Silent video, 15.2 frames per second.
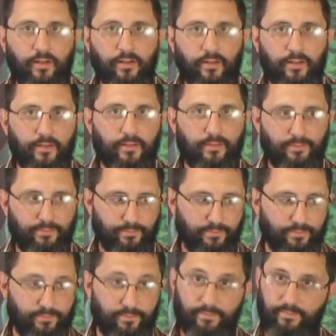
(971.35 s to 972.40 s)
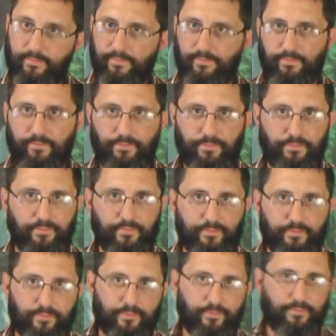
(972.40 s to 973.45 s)

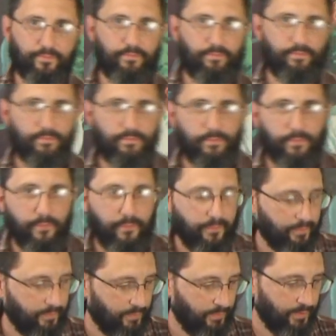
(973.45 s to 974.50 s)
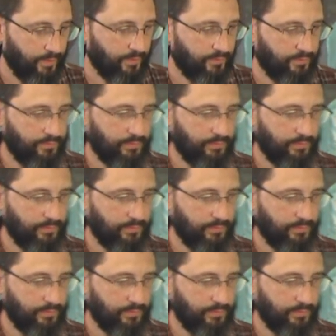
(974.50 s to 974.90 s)
No one is speaking in this clip.